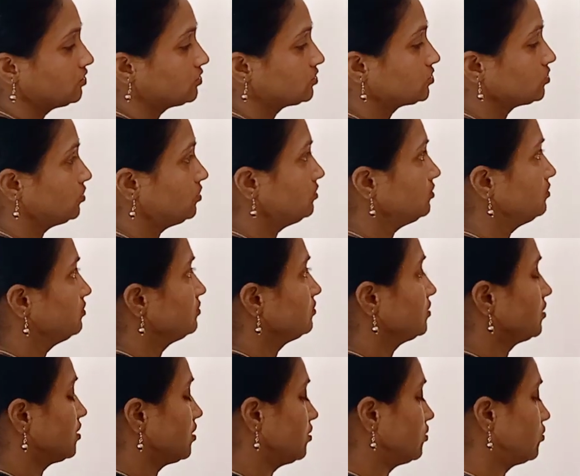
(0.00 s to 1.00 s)
So
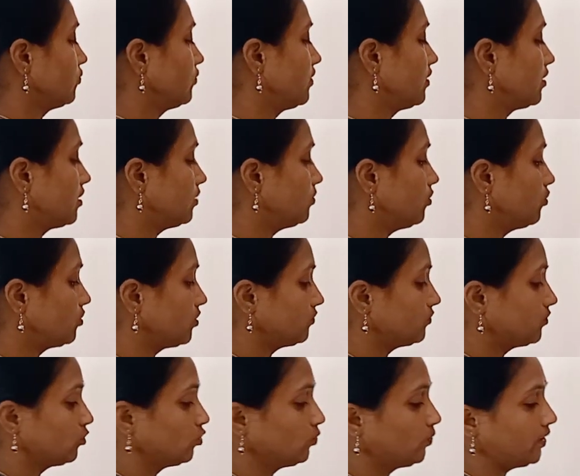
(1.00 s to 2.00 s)
the control will come out
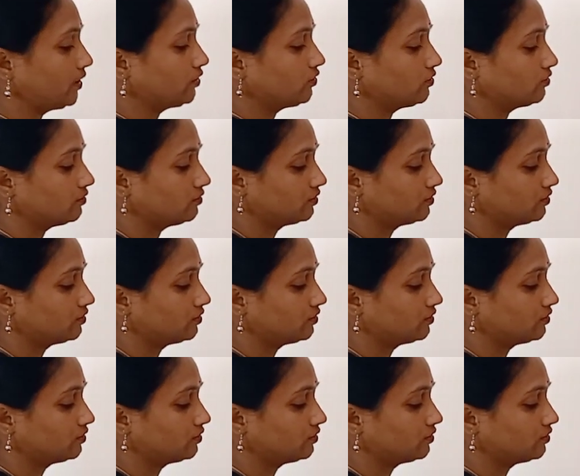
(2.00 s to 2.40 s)
of the loop and